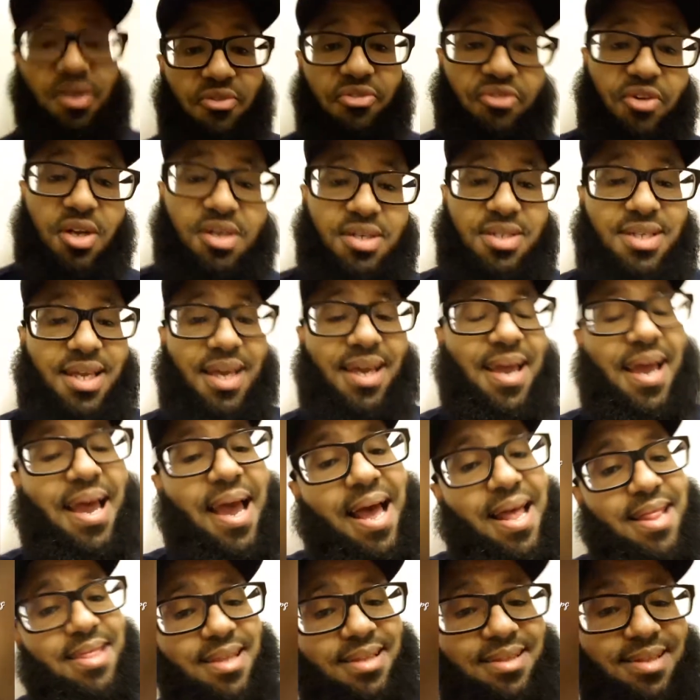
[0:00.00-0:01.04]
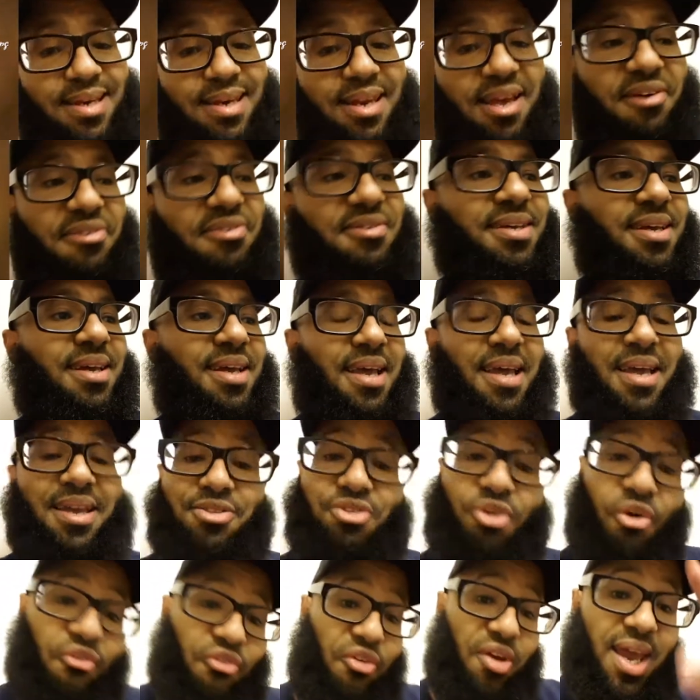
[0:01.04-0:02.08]
in first and then the left.
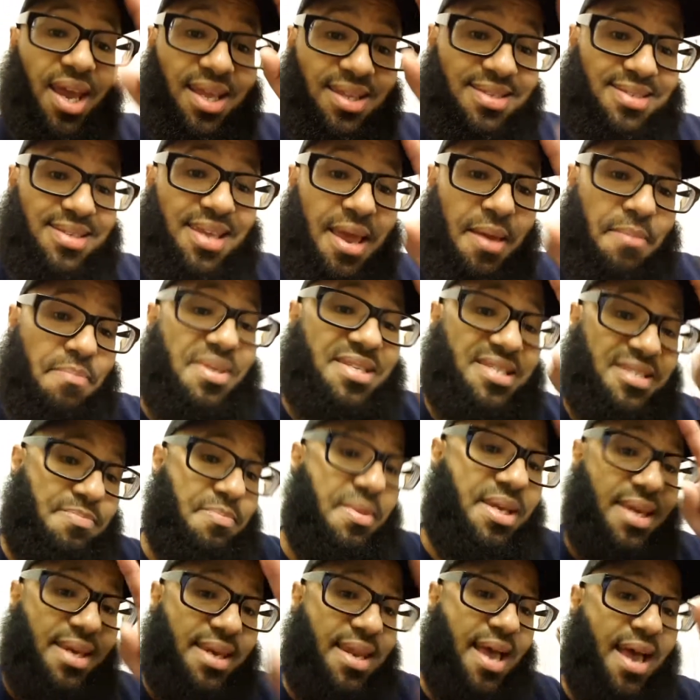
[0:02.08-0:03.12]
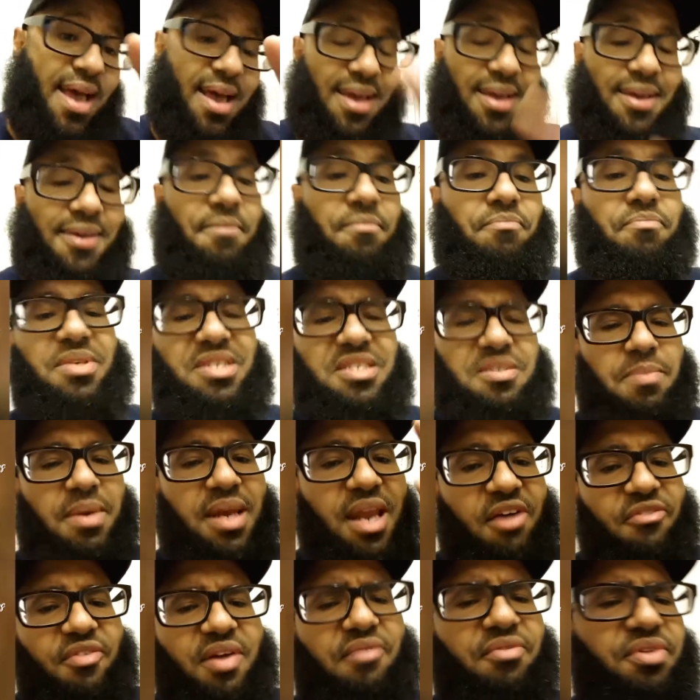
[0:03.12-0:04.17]
Don't forget, say Bismillah.
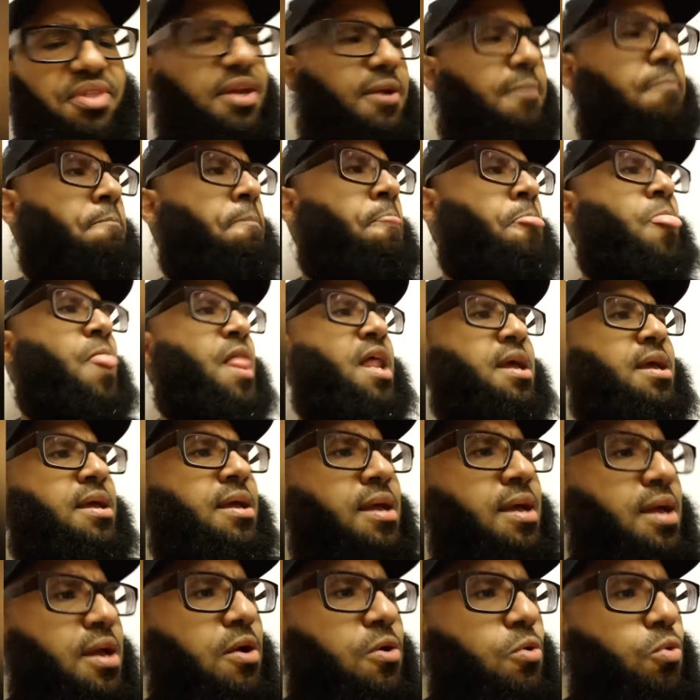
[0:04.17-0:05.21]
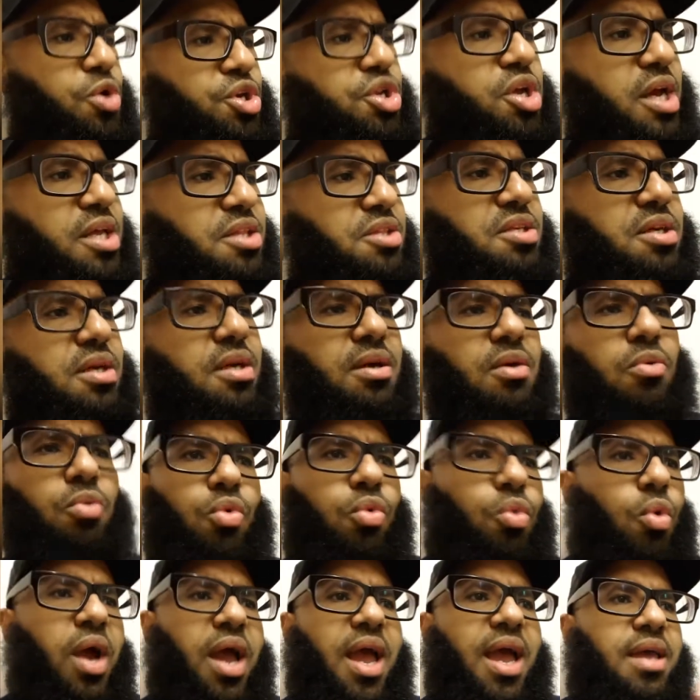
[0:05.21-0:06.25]
Bismillah for everything. When you enter,
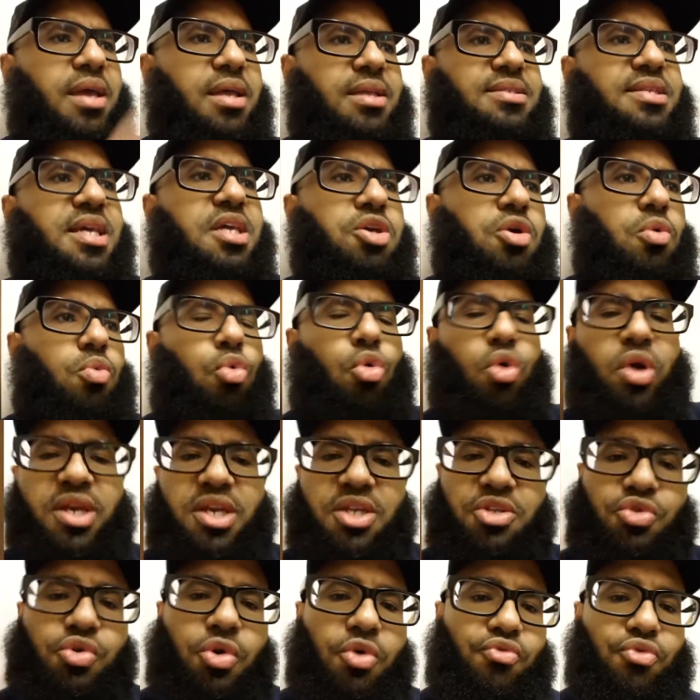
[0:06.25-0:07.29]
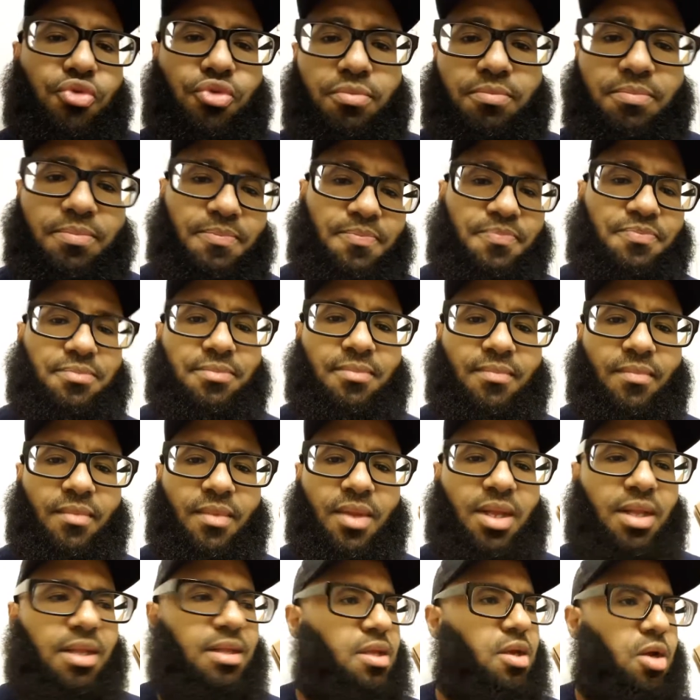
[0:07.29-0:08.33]
say you're walking into a room,
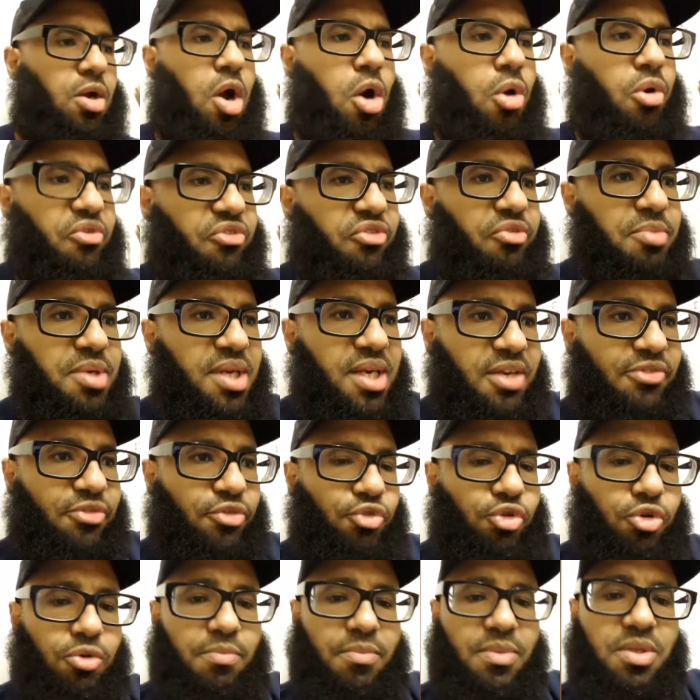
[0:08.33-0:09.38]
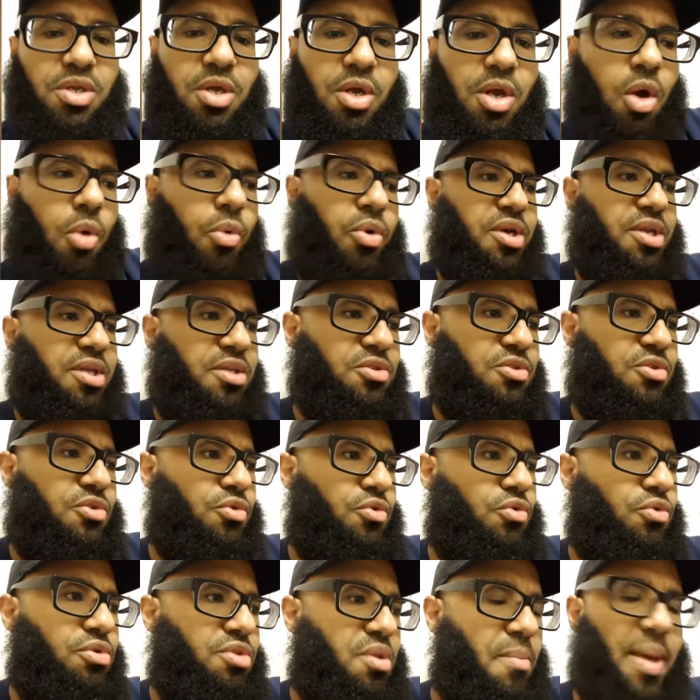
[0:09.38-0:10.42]
you're going from the living room, you're going
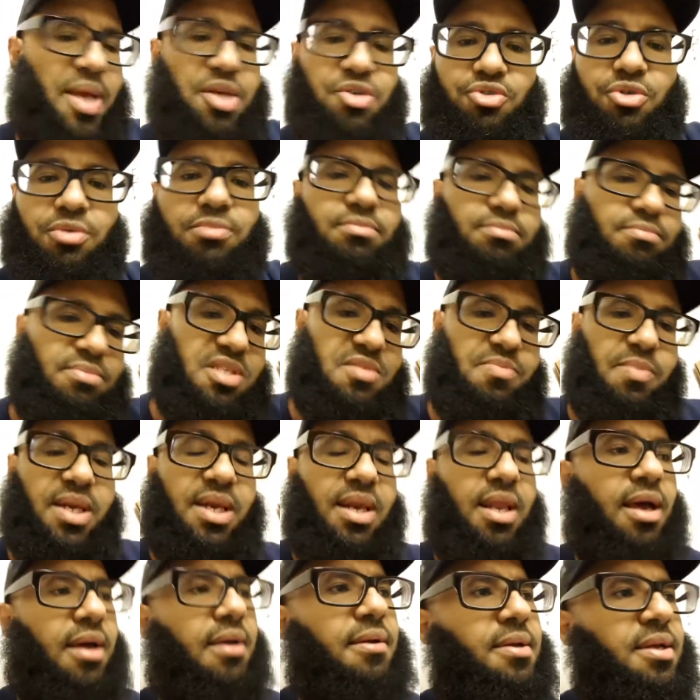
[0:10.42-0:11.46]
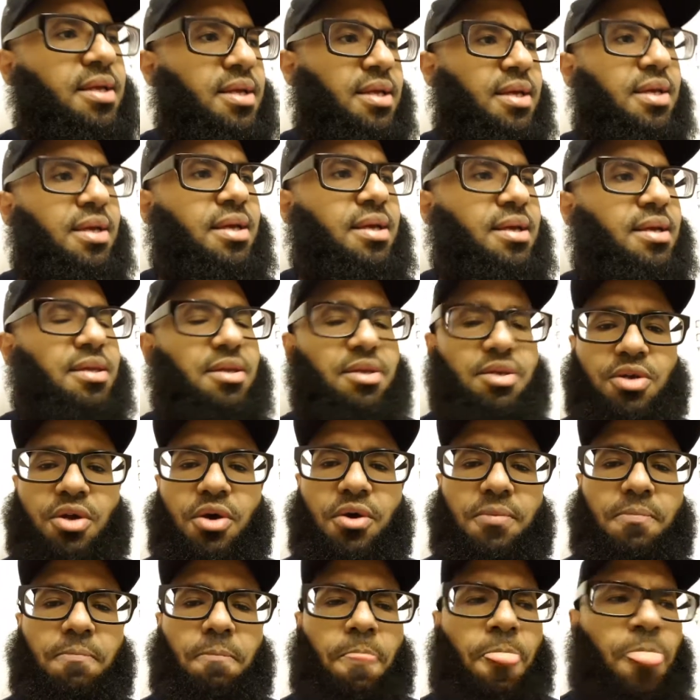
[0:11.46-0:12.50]
into the bedroom. Bismillah. You
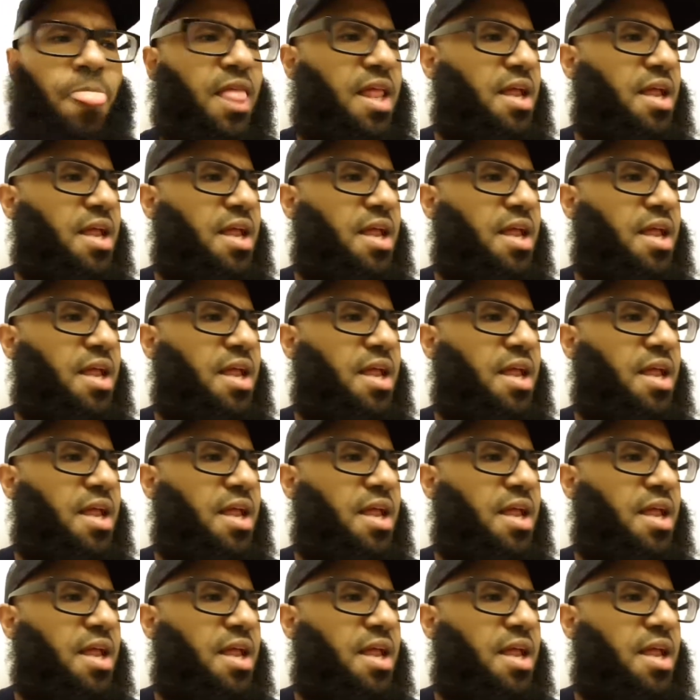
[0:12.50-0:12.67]
know?